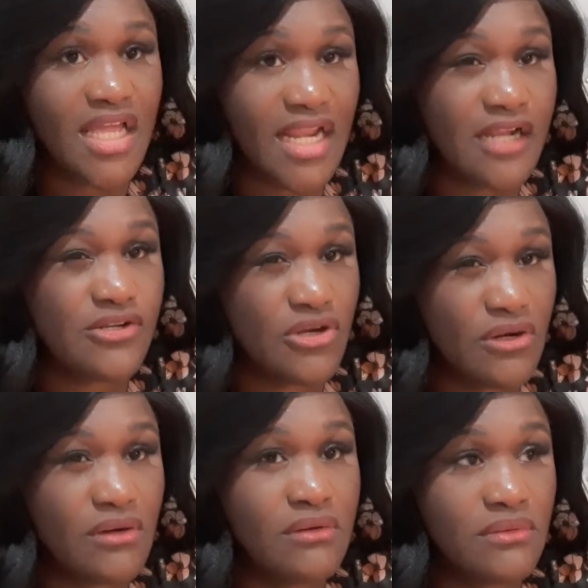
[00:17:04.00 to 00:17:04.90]
and I
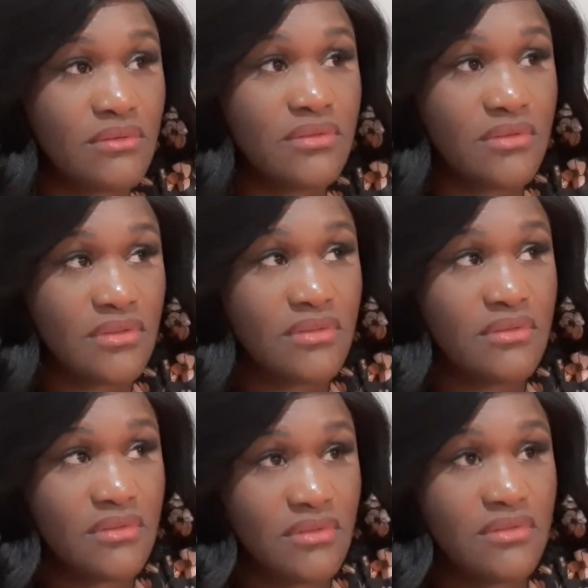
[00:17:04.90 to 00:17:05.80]
know
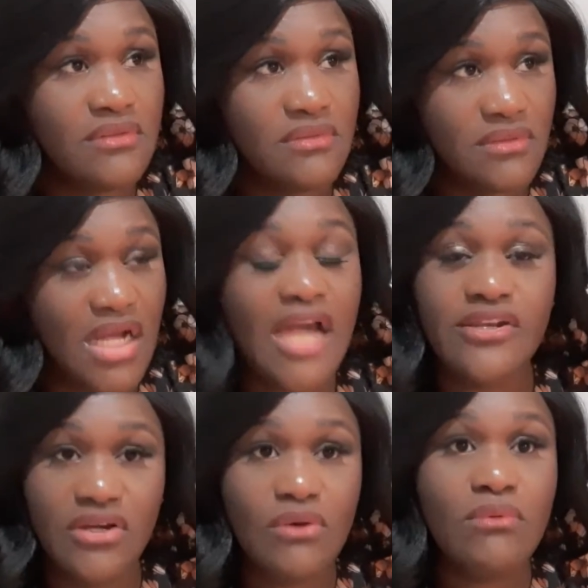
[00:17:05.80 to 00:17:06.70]

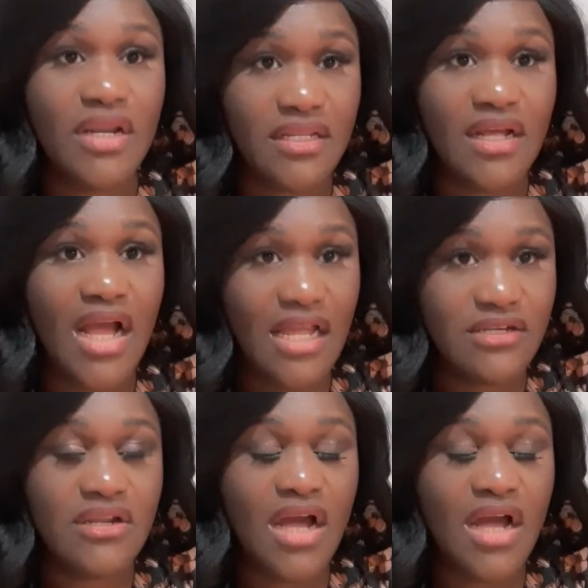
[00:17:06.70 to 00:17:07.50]
what I